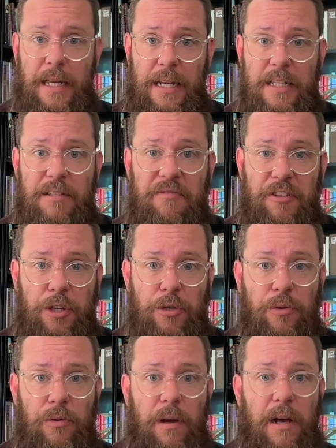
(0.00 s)
in its
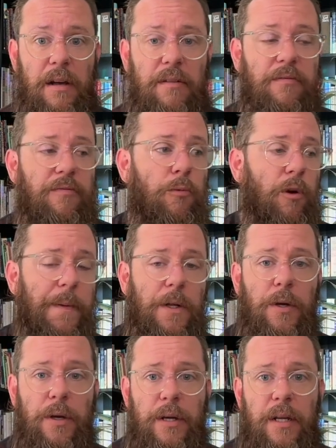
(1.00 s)
view of
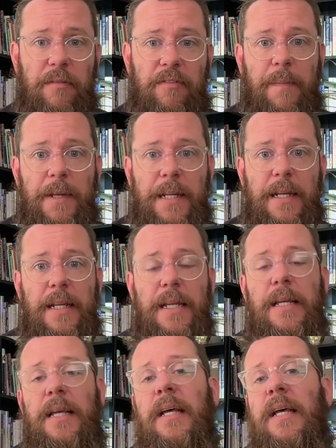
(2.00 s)
womanhood and femininity.